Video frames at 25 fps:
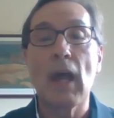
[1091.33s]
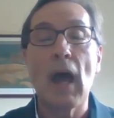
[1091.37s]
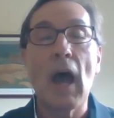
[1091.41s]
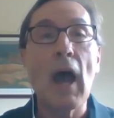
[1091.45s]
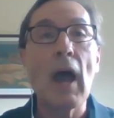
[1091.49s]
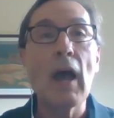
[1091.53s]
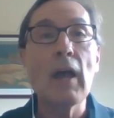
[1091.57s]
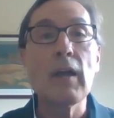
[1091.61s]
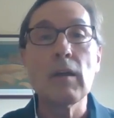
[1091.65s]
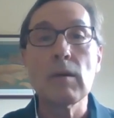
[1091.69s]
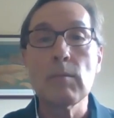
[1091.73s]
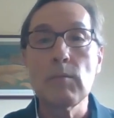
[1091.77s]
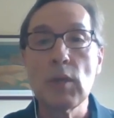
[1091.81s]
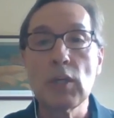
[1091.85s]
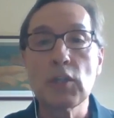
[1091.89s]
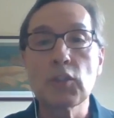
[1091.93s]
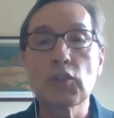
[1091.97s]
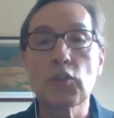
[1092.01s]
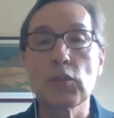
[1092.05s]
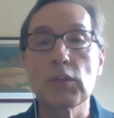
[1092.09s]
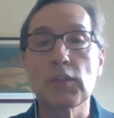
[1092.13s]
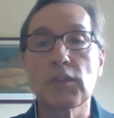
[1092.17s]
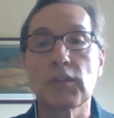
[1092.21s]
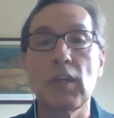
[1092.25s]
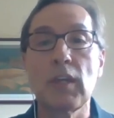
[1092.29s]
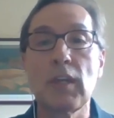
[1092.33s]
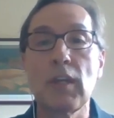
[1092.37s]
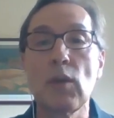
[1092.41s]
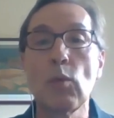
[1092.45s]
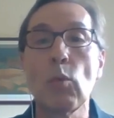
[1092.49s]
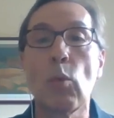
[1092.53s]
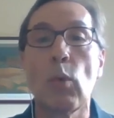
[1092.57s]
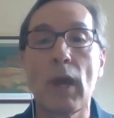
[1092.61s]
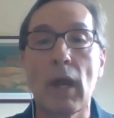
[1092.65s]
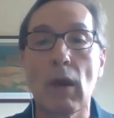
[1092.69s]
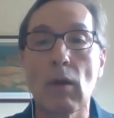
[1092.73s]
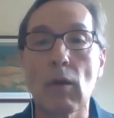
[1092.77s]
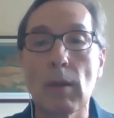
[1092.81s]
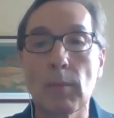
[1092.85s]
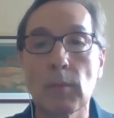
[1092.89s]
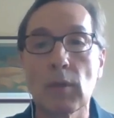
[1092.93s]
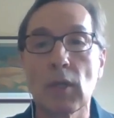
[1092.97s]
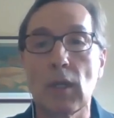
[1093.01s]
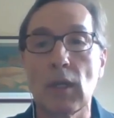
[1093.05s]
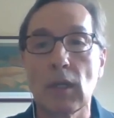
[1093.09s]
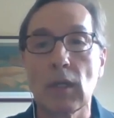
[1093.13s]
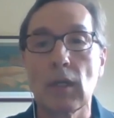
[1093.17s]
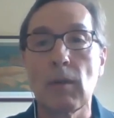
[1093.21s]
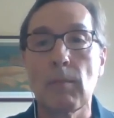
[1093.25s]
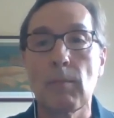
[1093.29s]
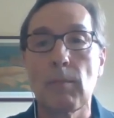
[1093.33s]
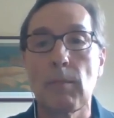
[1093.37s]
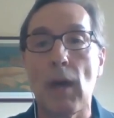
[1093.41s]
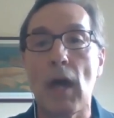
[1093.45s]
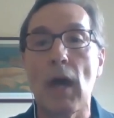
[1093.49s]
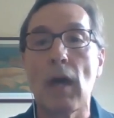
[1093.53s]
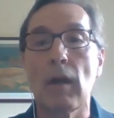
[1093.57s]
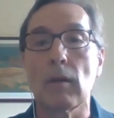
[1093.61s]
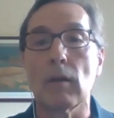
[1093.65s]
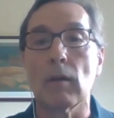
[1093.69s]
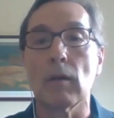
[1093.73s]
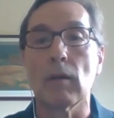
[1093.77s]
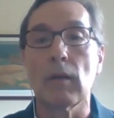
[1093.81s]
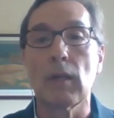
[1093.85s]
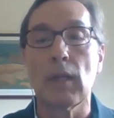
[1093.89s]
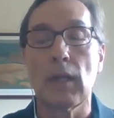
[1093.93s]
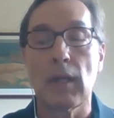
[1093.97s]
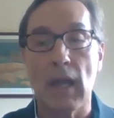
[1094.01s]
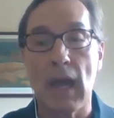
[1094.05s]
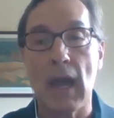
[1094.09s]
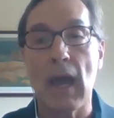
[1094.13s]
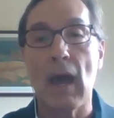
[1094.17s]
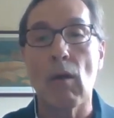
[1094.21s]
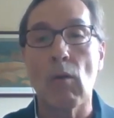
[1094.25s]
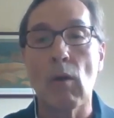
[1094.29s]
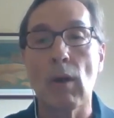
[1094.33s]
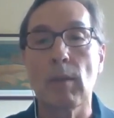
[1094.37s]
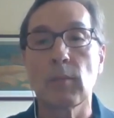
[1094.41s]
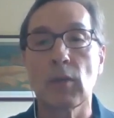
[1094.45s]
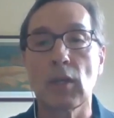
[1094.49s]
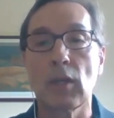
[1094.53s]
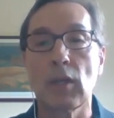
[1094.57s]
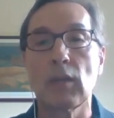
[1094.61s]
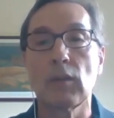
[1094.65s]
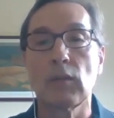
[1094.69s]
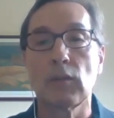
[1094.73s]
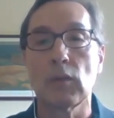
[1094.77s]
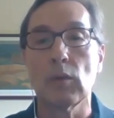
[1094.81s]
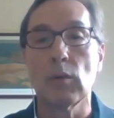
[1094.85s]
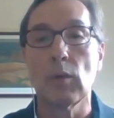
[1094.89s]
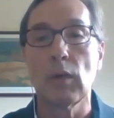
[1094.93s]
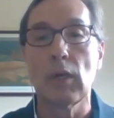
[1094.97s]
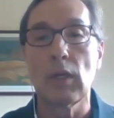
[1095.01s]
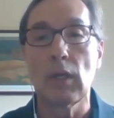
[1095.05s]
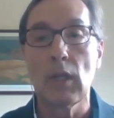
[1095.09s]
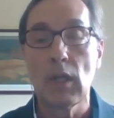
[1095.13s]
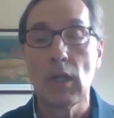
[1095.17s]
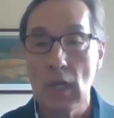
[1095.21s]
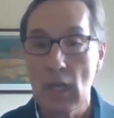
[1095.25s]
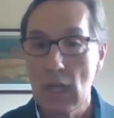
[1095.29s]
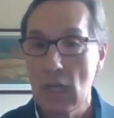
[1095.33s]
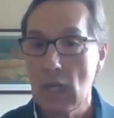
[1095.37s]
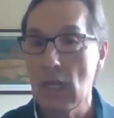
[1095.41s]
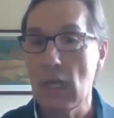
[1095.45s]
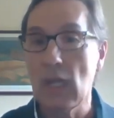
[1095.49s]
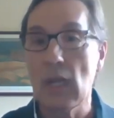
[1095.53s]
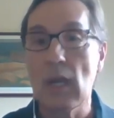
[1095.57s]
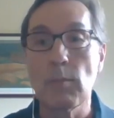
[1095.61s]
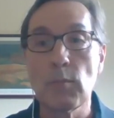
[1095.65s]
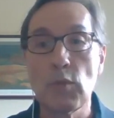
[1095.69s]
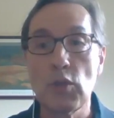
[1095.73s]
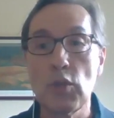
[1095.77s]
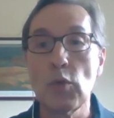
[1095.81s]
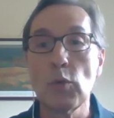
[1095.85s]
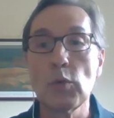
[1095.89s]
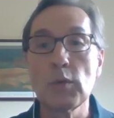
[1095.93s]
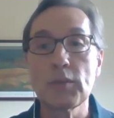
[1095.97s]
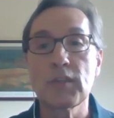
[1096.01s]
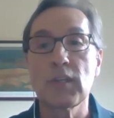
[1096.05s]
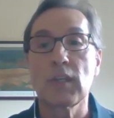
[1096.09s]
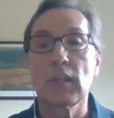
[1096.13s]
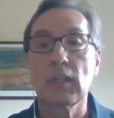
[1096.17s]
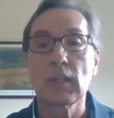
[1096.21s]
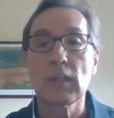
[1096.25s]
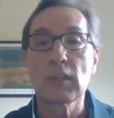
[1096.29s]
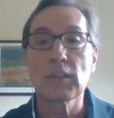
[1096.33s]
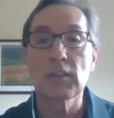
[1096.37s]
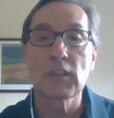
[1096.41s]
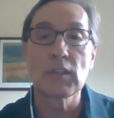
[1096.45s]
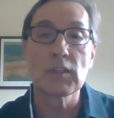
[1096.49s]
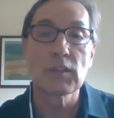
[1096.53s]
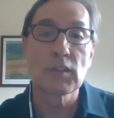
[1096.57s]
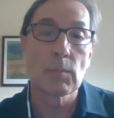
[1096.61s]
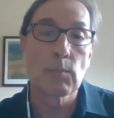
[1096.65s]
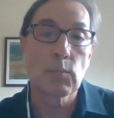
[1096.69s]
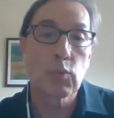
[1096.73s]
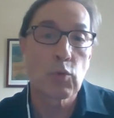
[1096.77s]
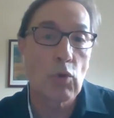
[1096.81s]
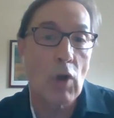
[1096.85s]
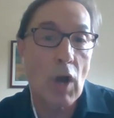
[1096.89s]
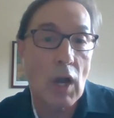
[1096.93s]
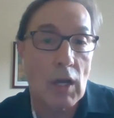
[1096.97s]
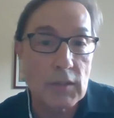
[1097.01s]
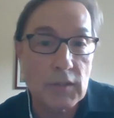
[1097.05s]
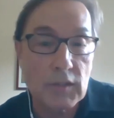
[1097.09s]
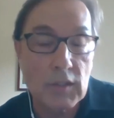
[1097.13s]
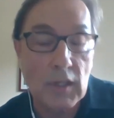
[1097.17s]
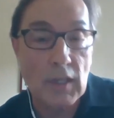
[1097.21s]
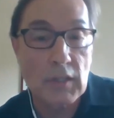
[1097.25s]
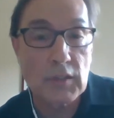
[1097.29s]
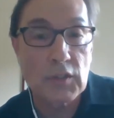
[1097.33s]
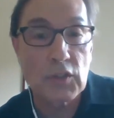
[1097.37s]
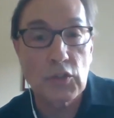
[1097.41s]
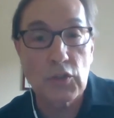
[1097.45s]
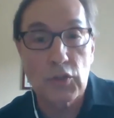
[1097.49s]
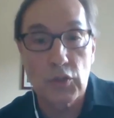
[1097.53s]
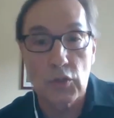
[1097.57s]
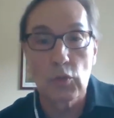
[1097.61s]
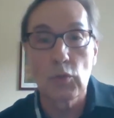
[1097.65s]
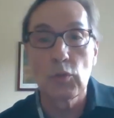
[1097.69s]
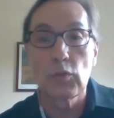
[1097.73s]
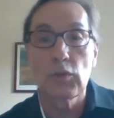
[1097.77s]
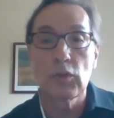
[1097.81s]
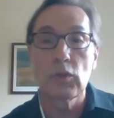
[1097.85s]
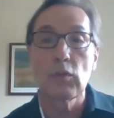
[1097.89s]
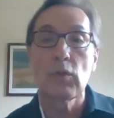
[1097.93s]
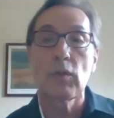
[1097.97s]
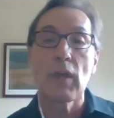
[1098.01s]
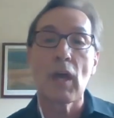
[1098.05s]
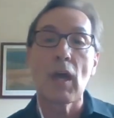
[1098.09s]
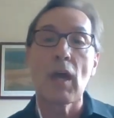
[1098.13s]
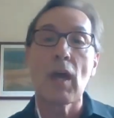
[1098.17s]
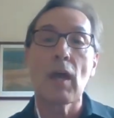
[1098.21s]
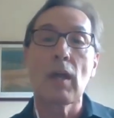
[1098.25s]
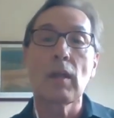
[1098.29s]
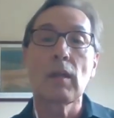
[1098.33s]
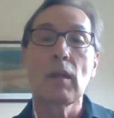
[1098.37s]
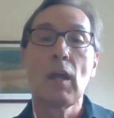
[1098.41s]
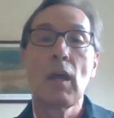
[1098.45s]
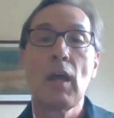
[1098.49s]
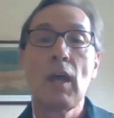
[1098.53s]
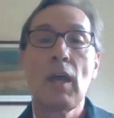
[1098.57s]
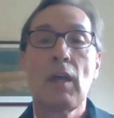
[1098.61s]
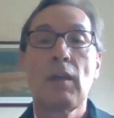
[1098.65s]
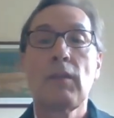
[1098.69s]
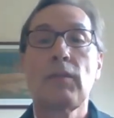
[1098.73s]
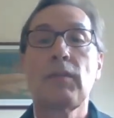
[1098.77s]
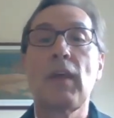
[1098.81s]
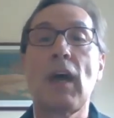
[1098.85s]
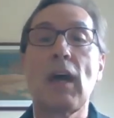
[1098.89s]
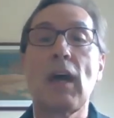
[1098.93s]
that I am interested in where I'm going to get better and how I'm going to do it, and I'm using this as a process to do that.